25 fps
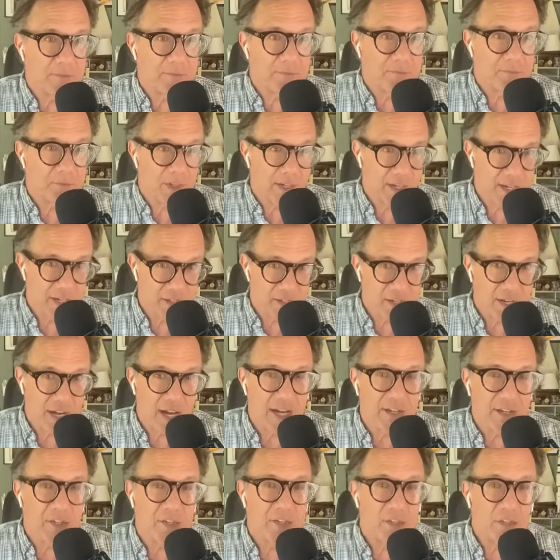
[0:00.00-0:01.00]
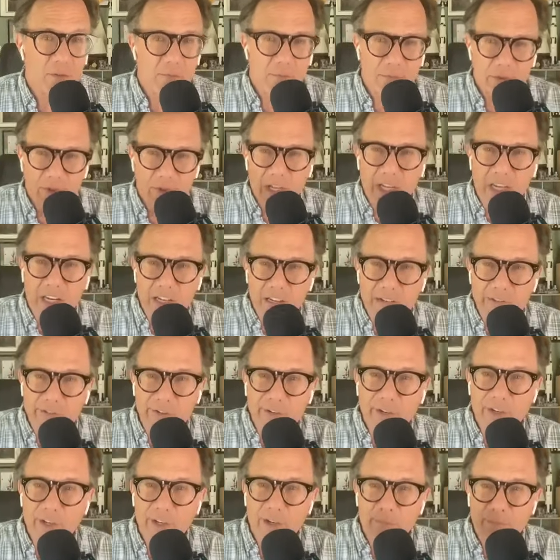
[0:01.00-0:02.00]
Yes. I still believe
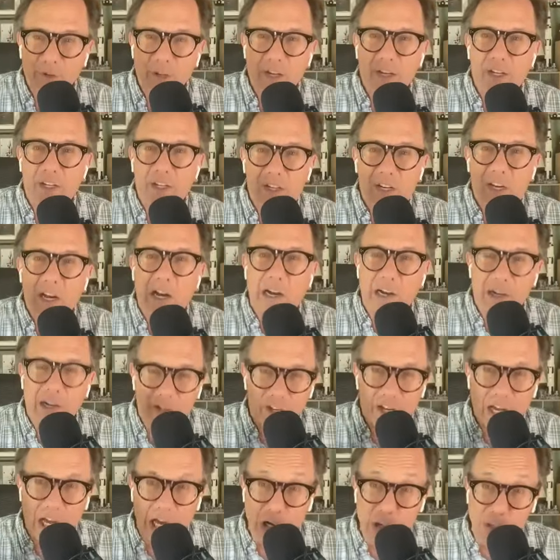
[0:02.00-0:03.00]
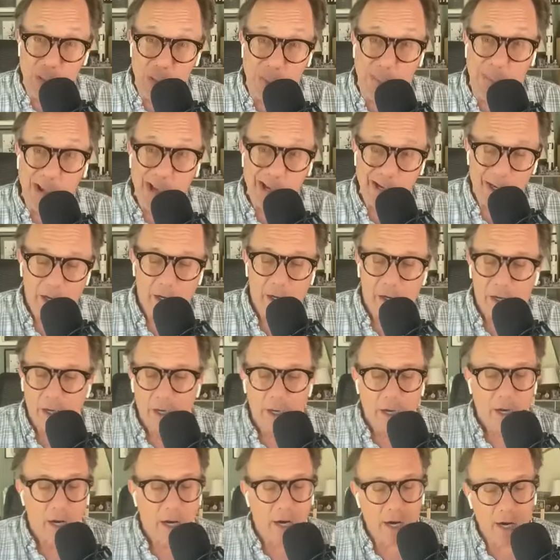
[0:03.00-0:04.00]
in a place called Hope.
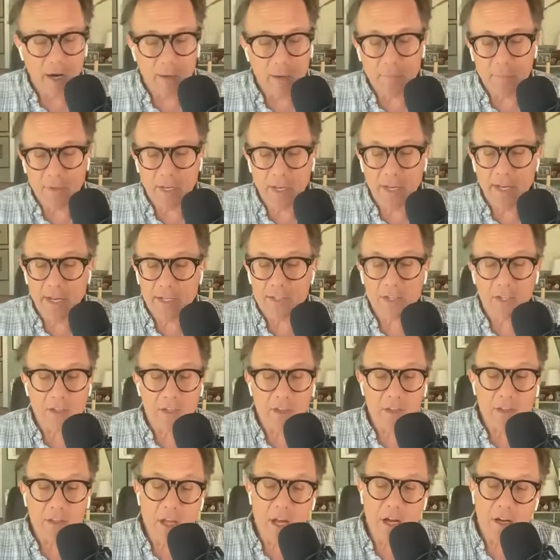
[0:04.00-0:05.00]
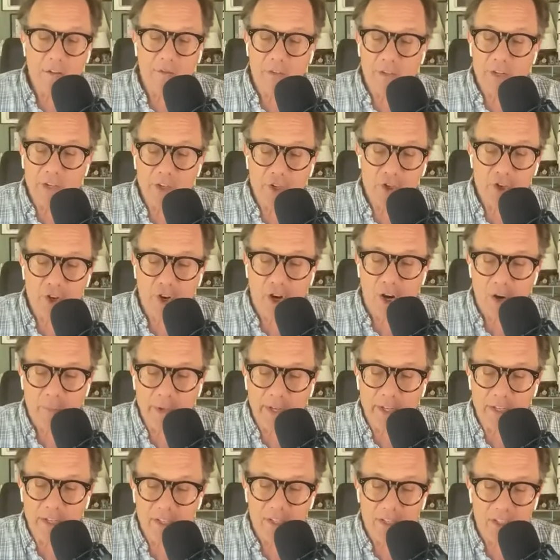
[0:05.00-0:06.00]
And it's a lovely,
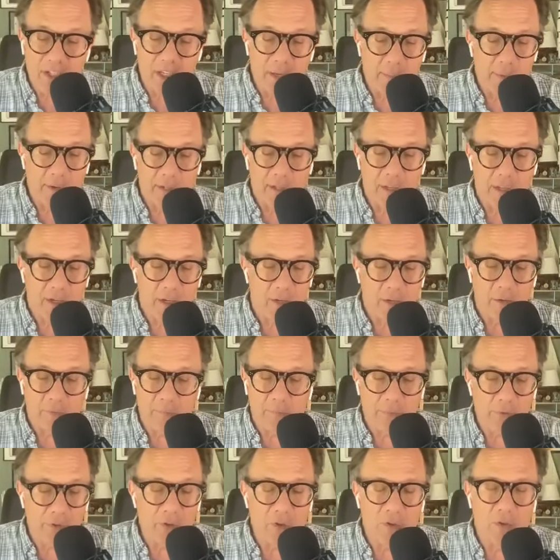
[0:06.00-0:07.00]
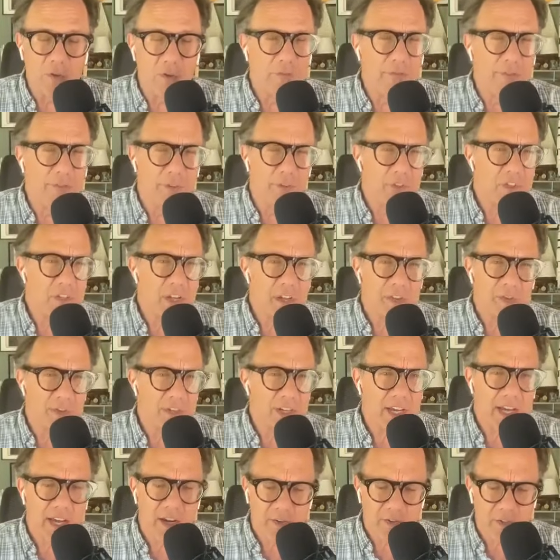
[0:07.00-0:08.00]
charming, sleepy little, beautiful Southern
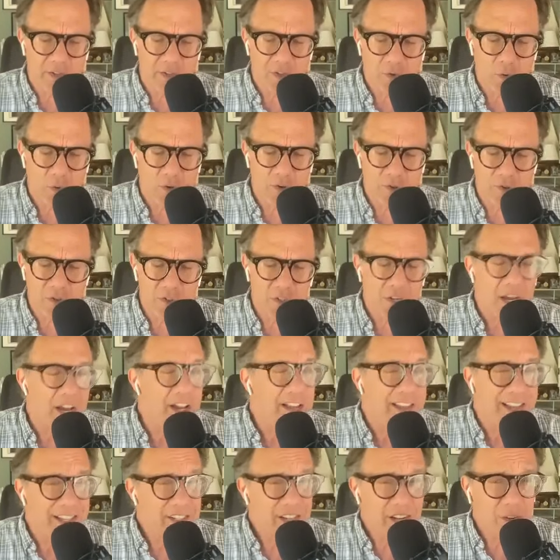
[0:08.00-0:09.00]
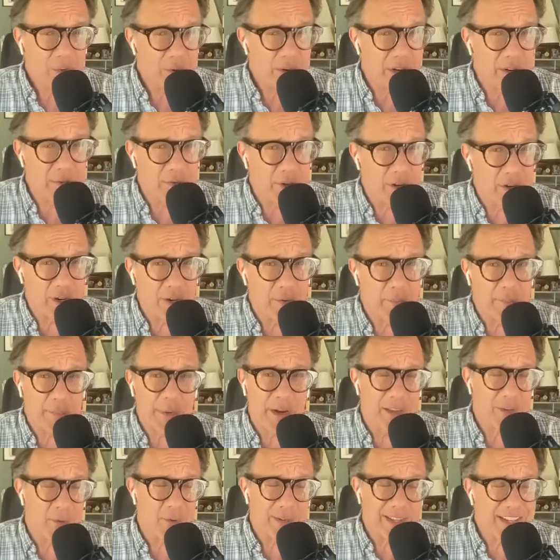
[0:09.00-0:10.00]
town. It's gorgeous. That's not where
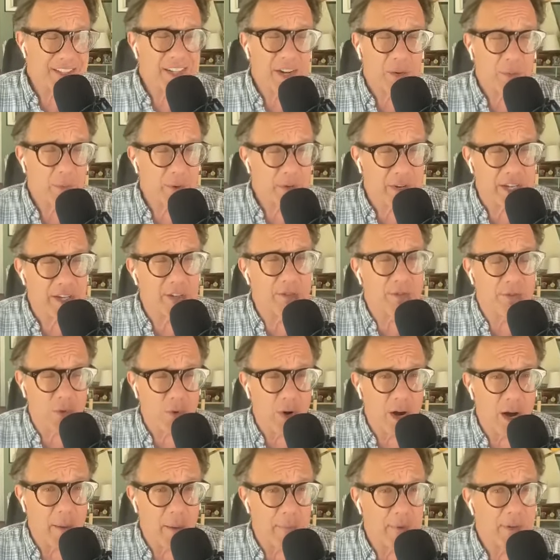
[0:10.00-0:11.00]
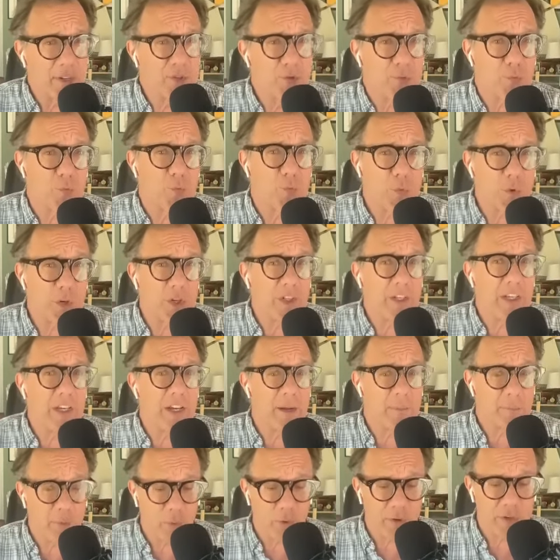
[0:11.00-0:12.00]
by the way, that's not where he grew up. It's really
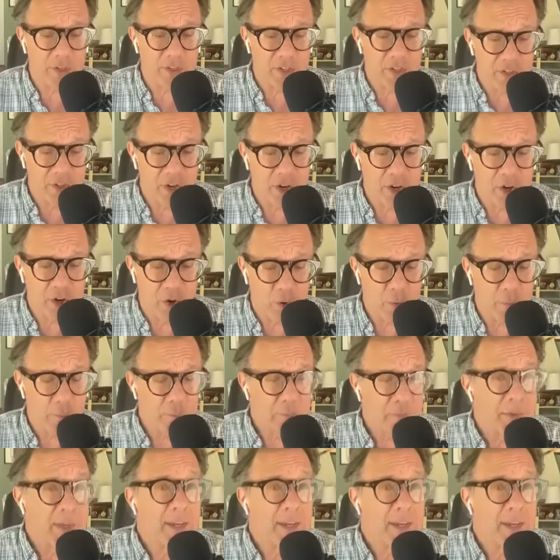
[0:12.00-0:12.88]
important to know.